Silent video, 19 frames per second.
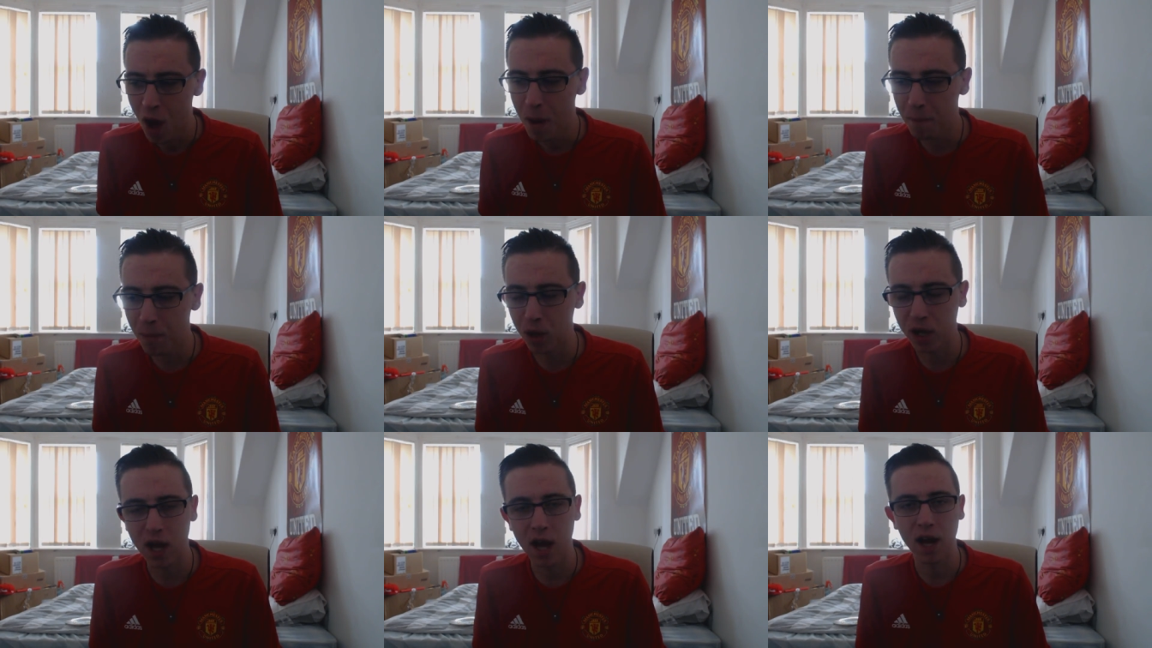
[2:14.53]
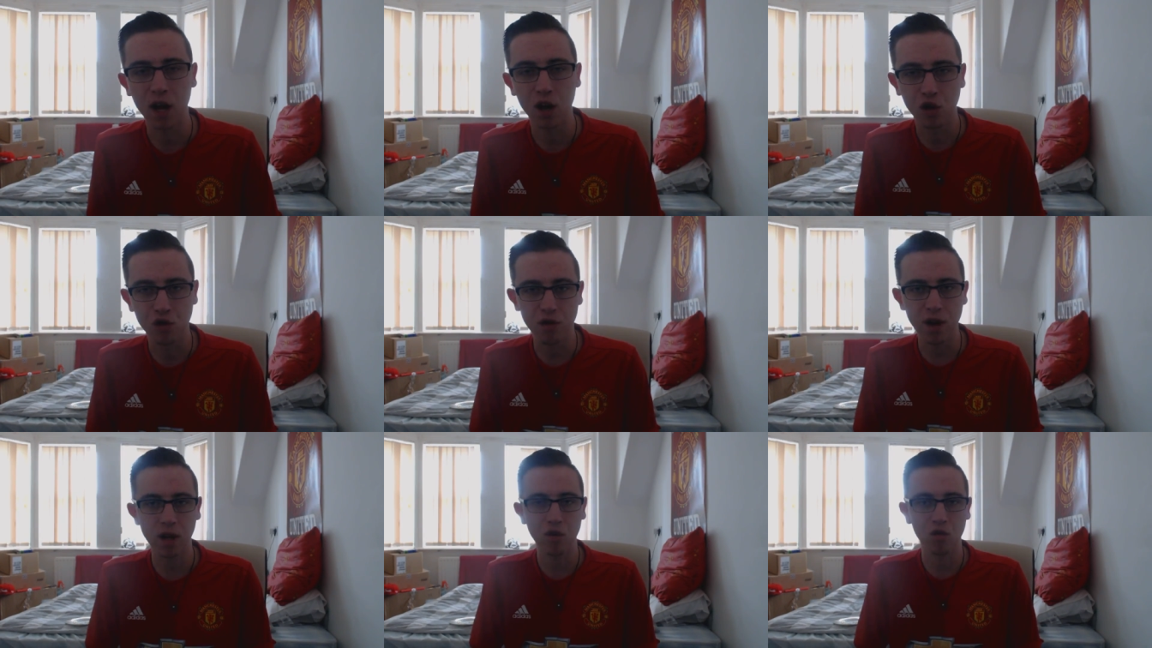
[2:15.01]
But yeah, a
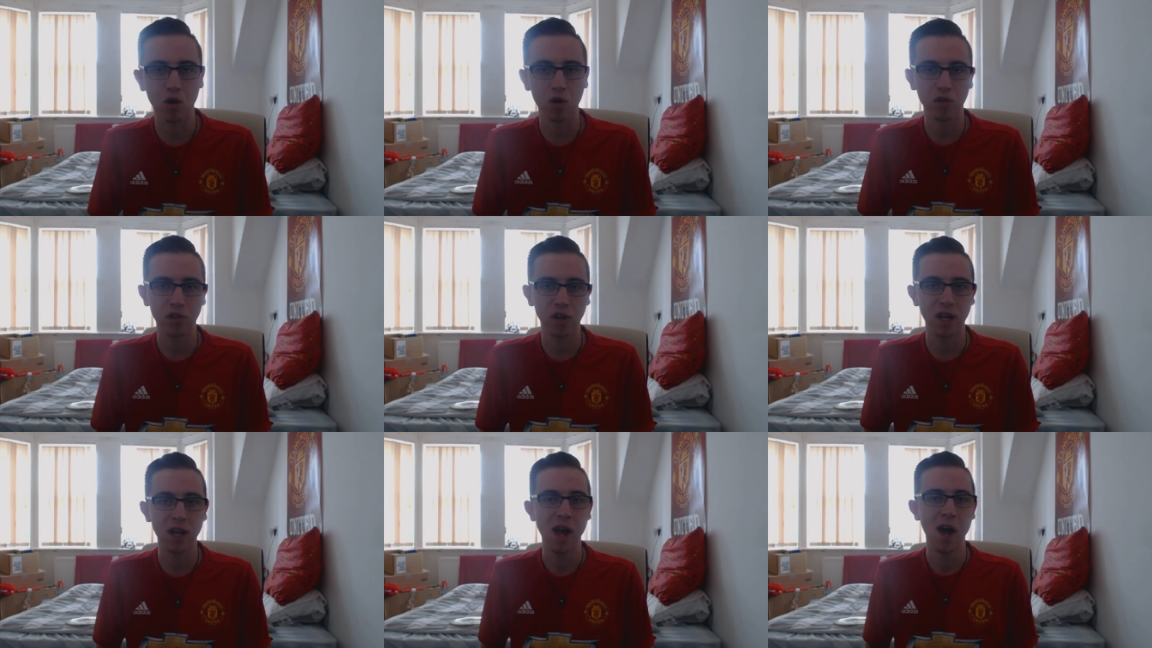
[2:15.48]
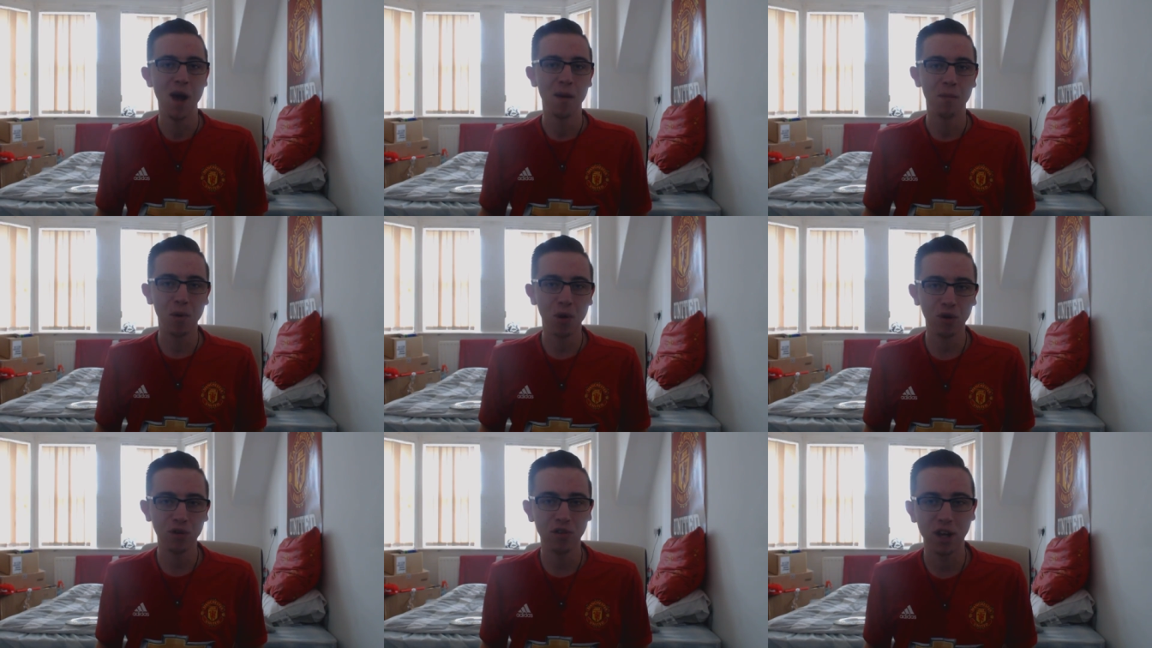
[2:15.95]
great crossing.
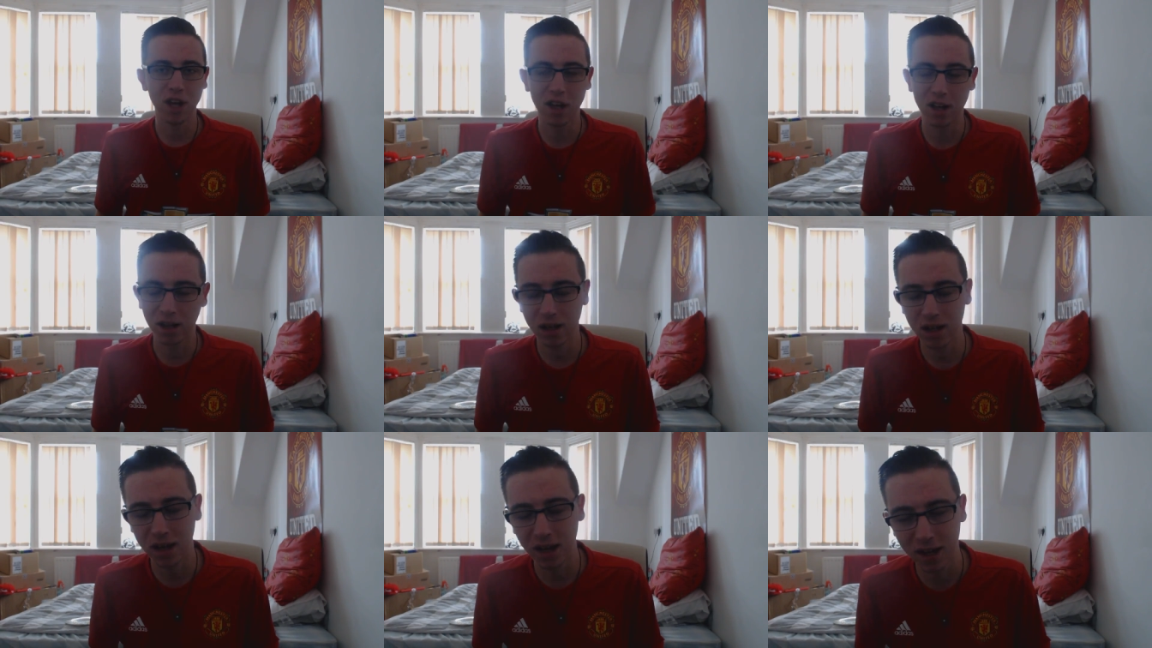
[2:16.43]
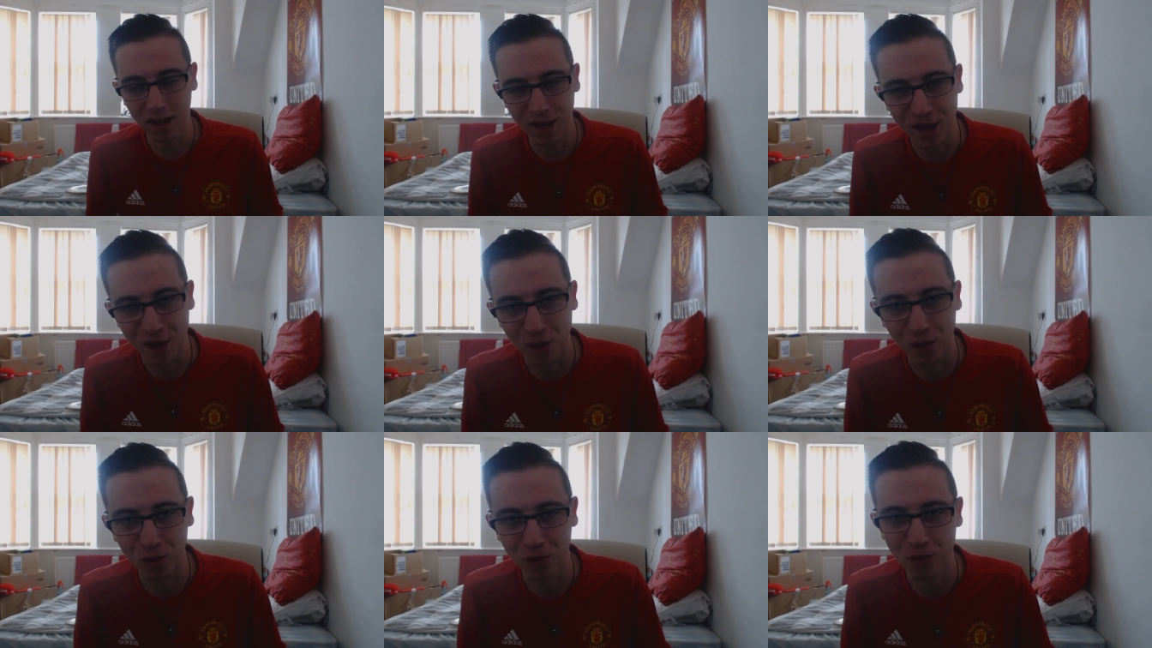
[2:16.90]
Martial clearly
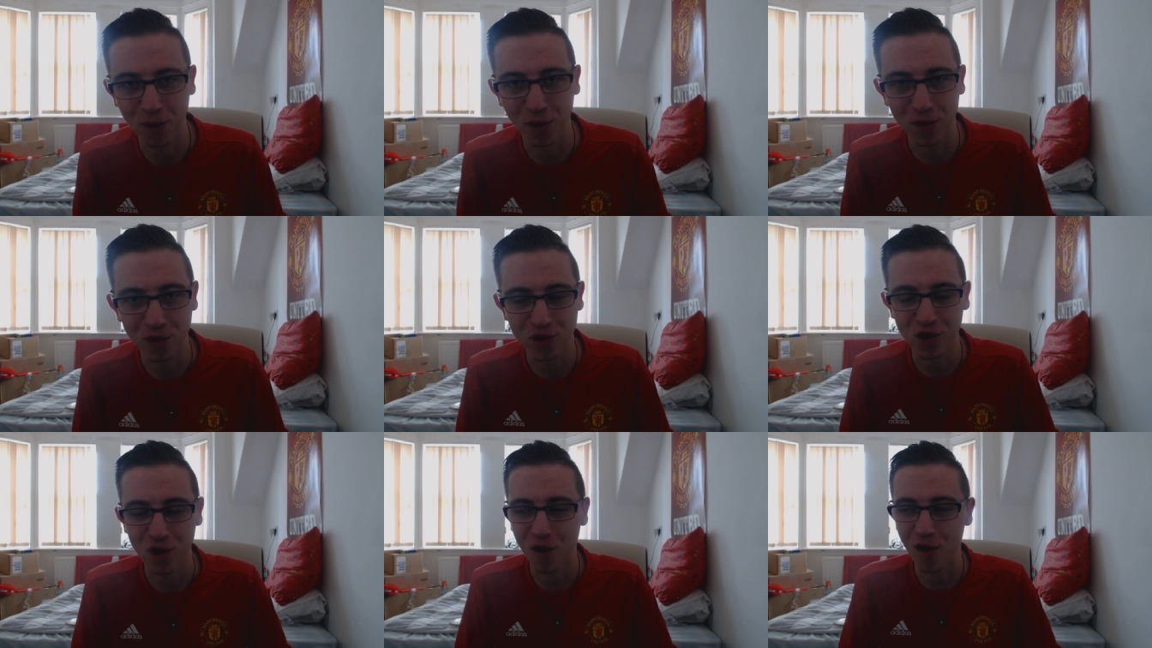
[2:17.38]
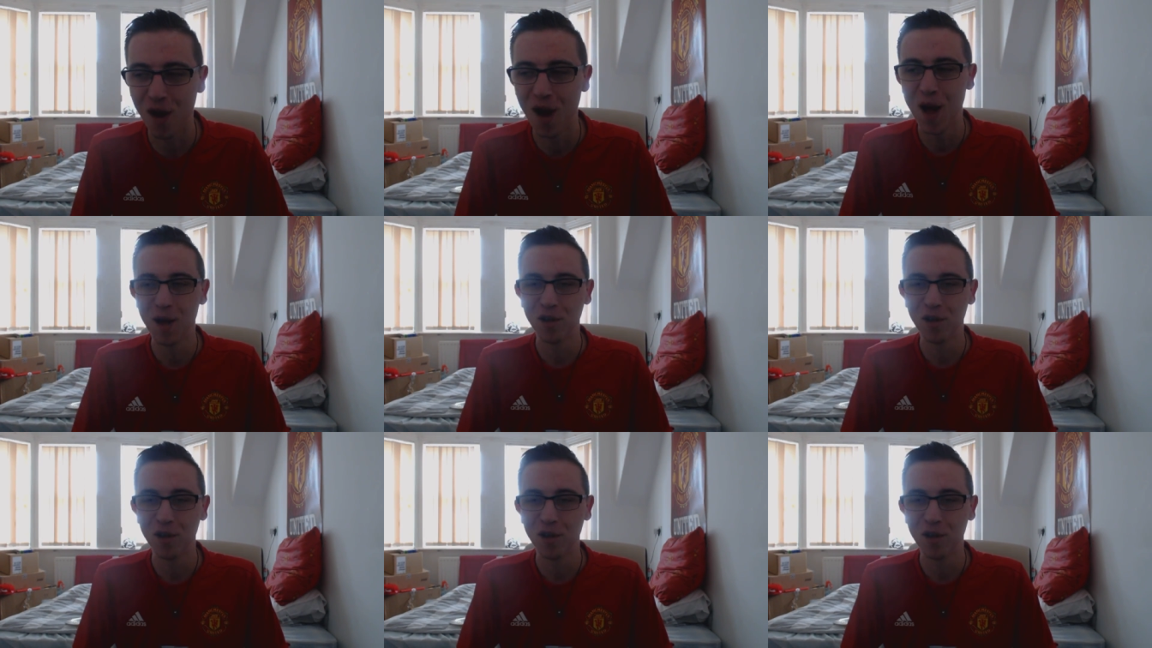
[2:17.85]
goes for the shot,